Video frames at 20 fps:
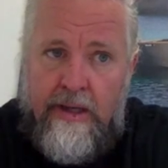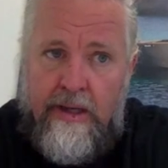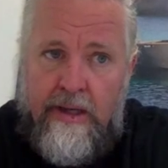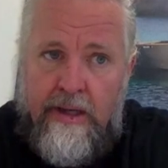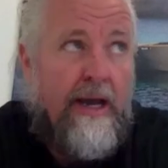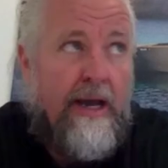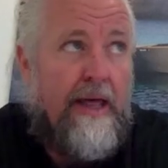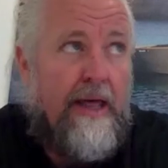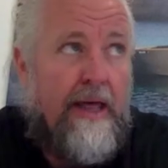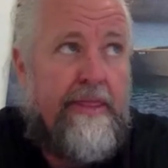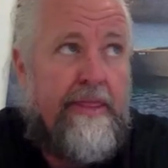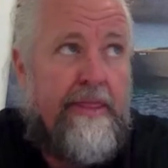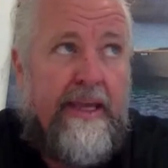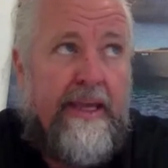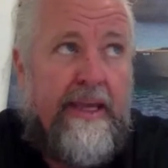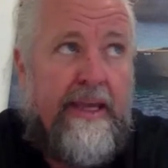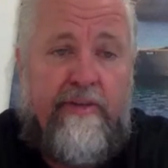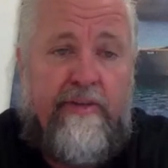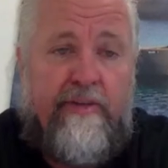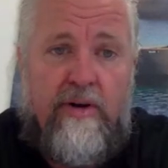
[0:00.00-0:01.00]
I think,
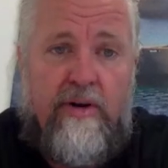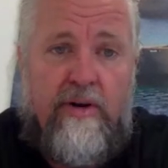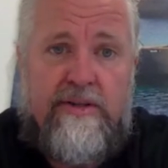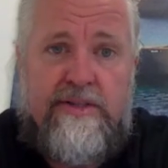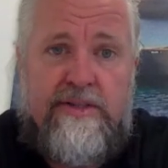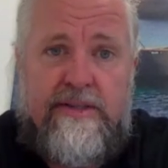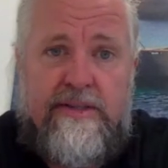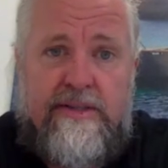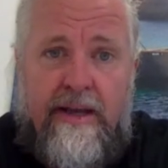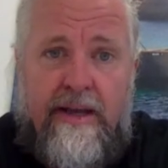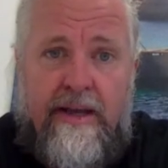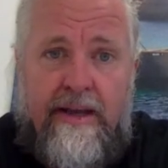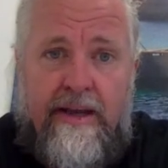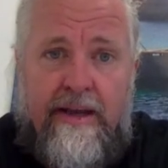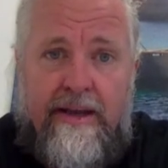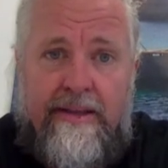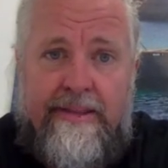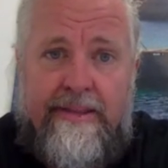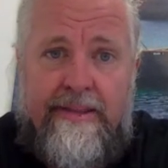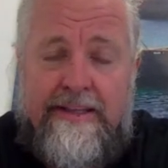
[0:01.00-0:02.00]
folks,
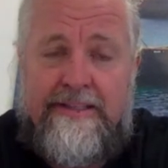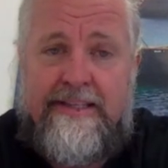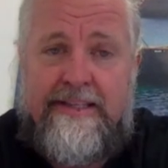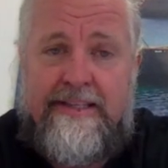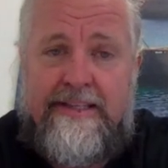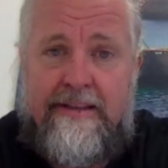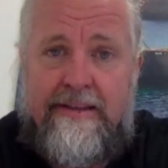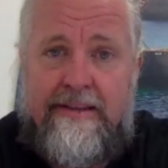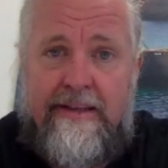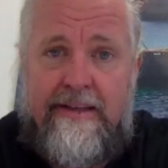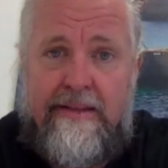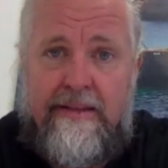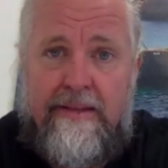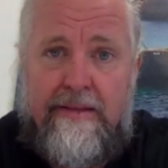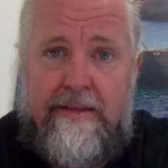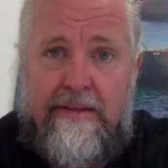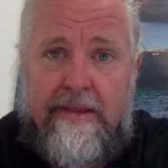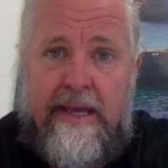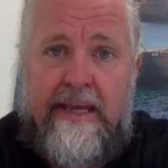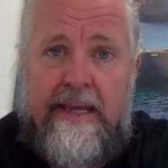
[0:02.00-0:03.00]
that's it. And
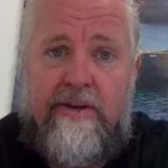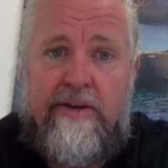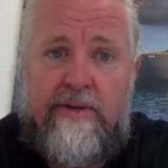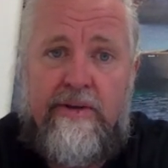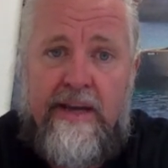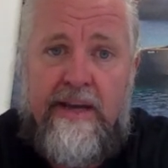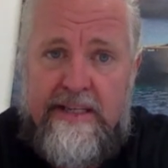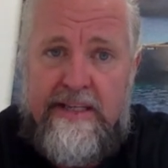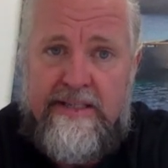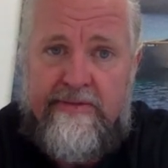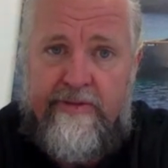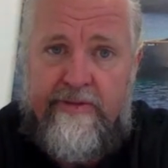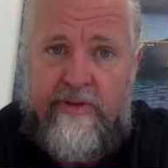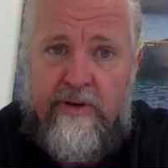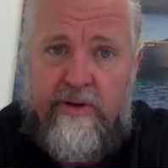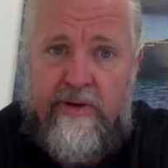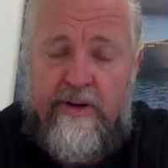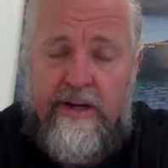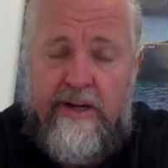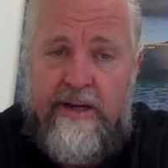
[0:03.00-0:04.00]
thank you guys
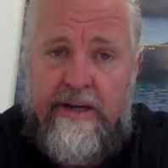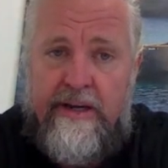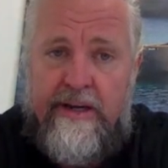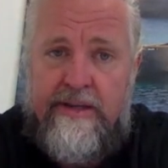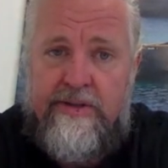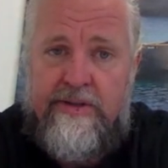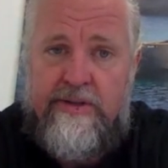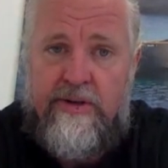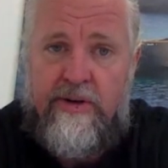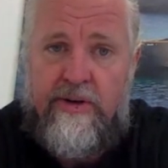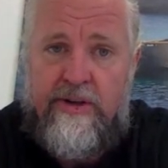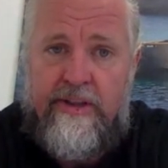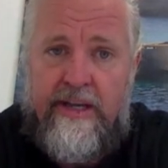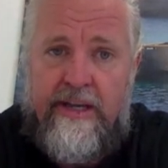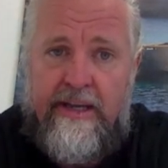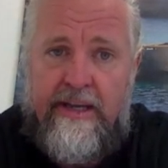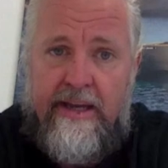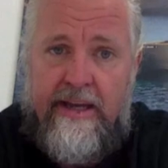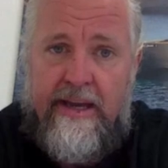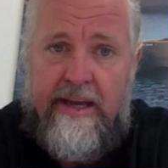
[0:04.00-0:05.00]
for
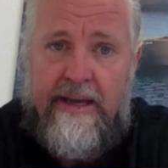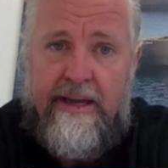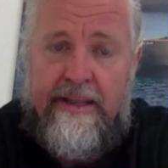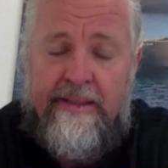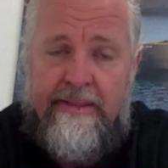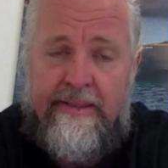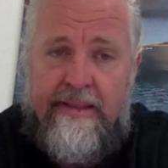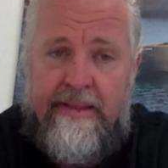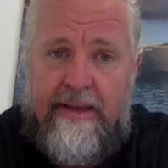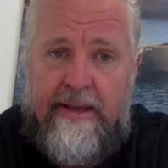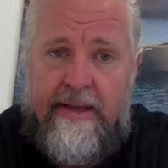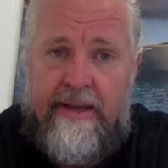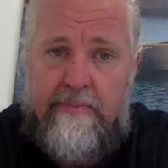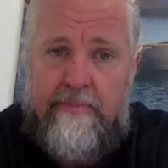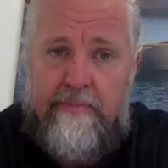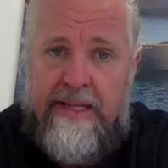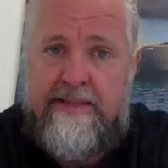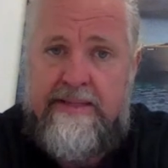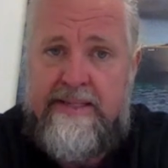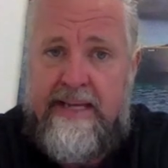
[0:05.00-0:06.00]
joining. And
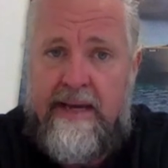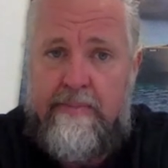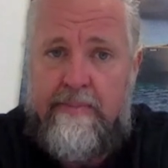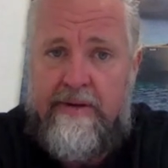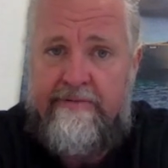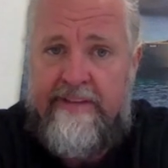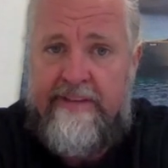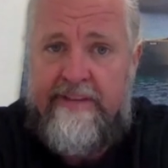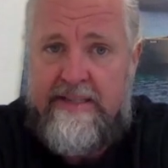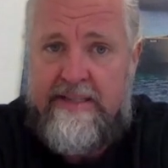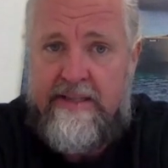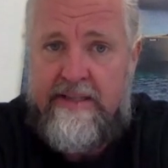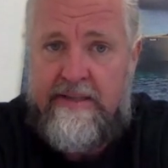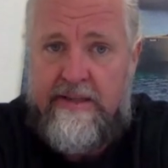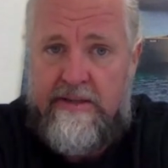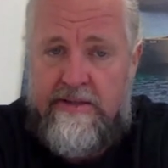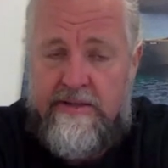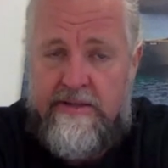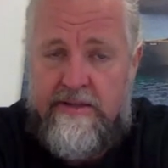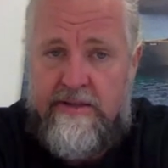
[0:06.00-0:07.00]
please come and visit
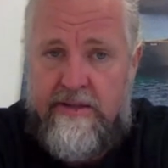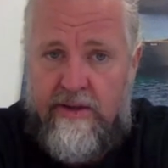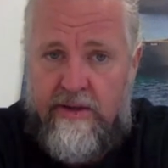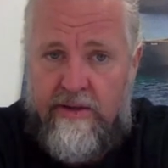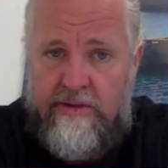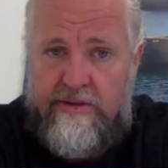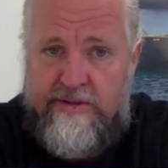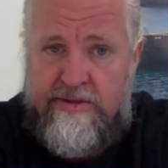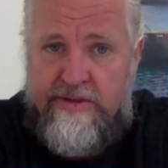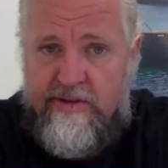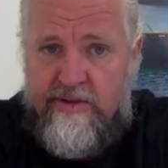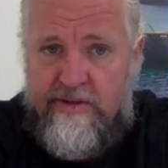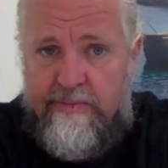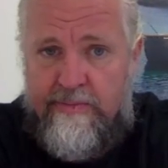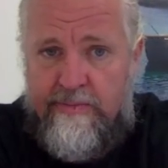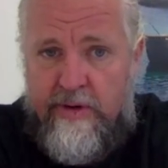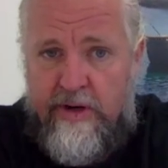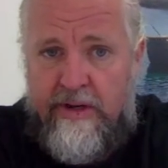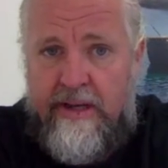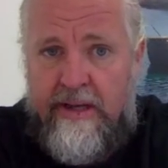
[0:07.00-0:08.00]
us on
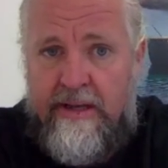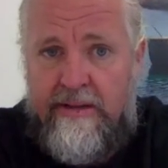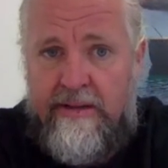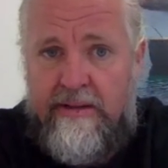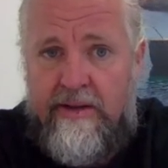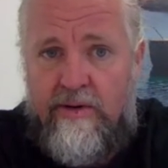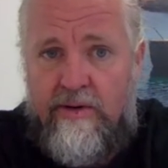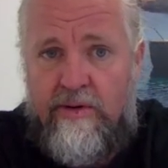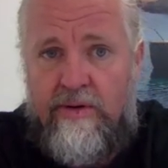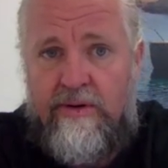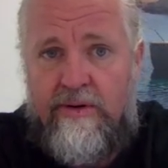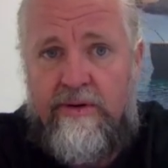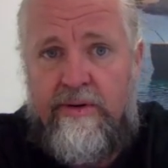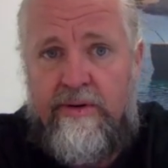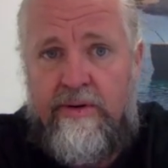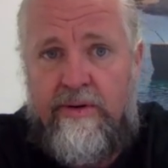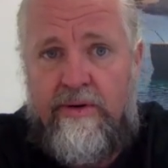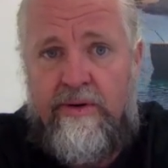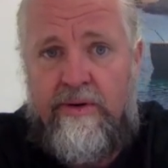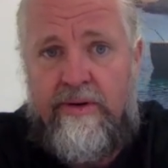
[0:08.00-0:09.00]
Strandbryggan,
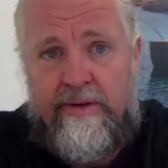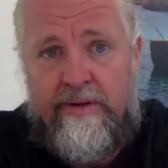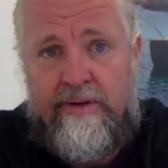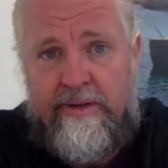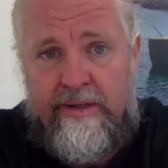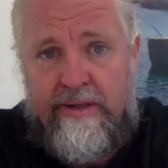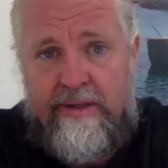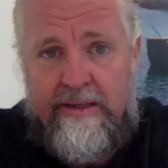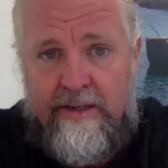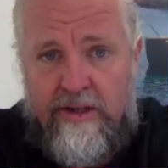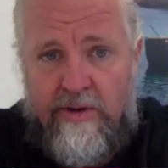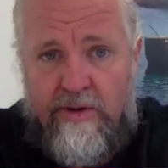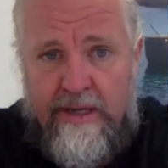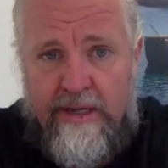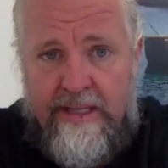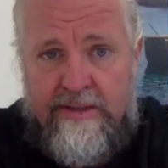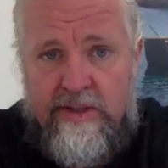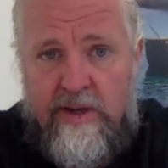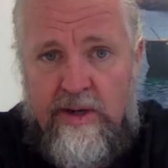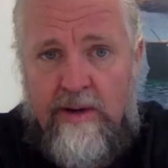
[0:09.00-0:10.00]
or go
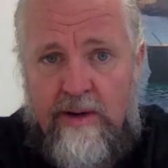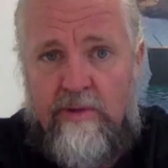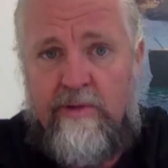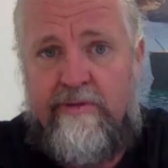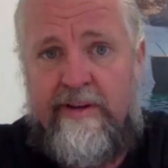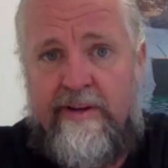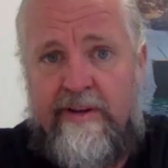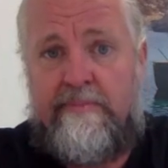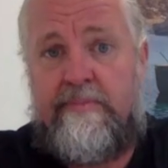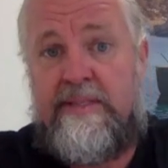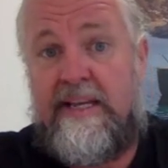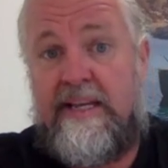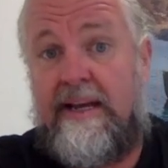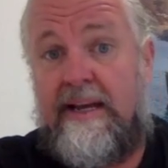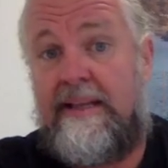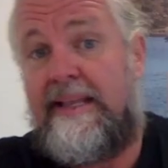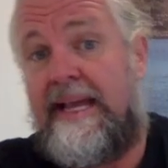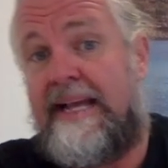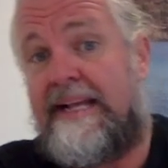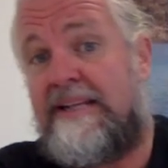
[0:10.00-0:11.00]
into our website,
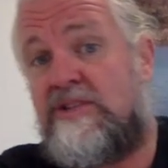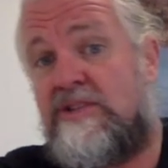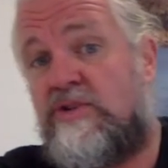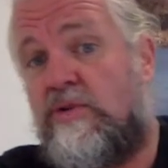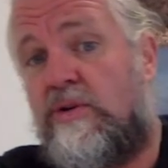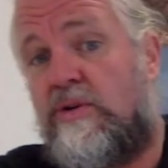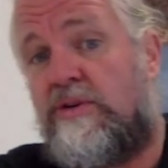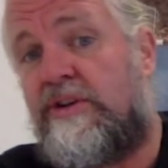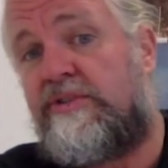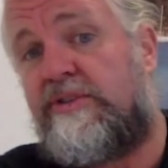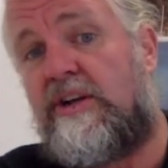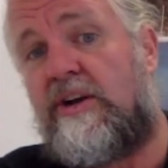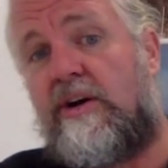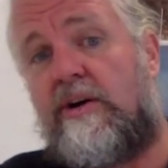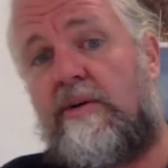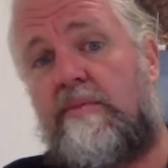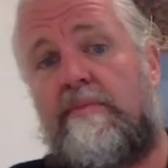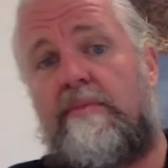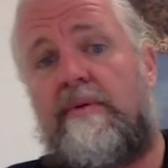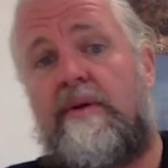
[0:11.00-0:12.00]

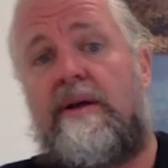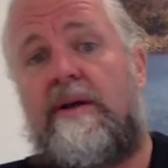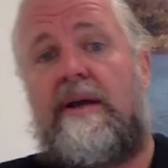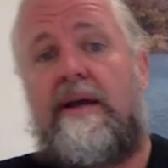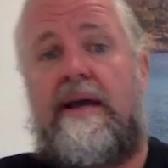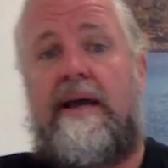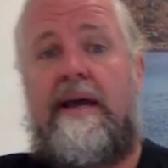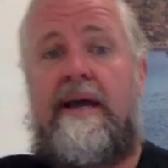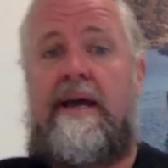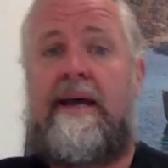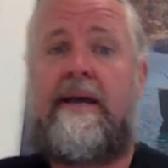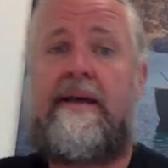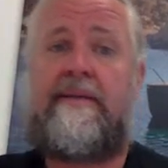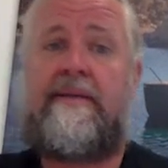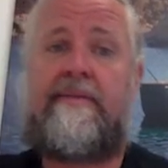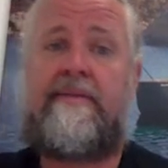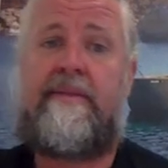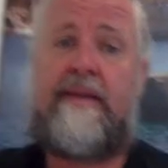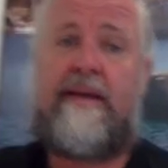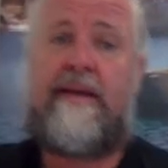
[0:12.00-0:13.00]
xshore.com,
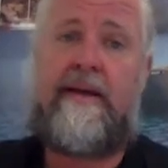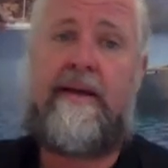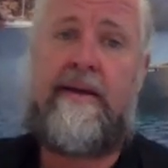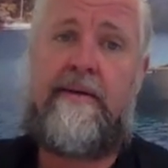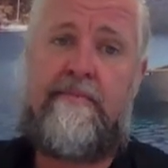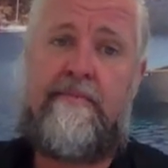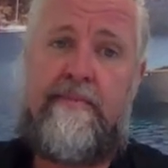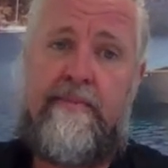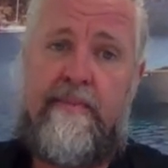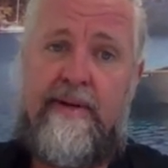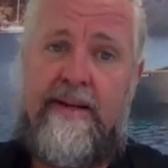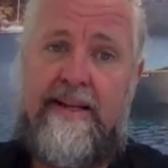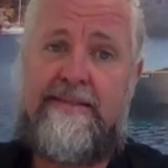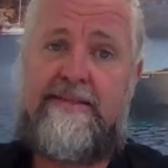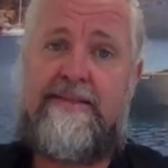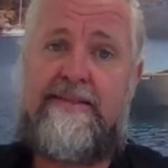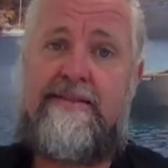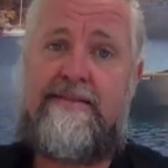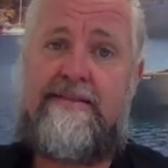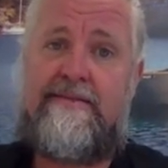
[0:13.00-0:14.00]
and
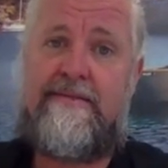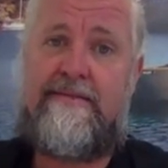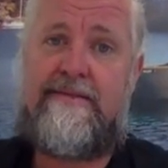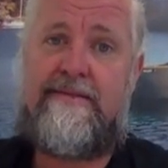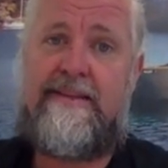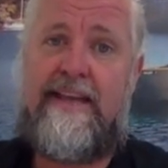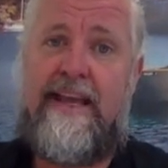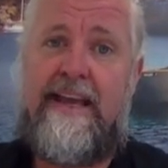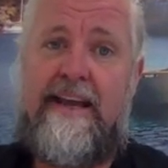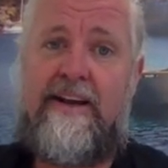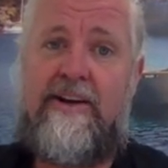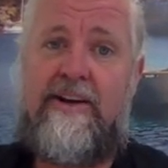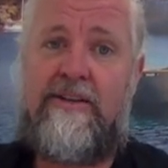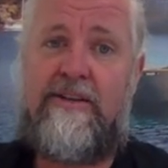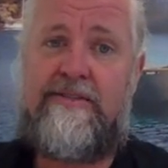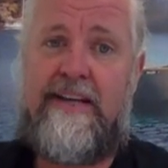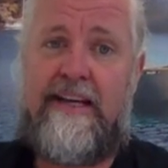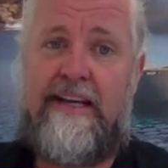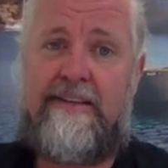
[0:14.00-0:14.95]
let's stay in contact.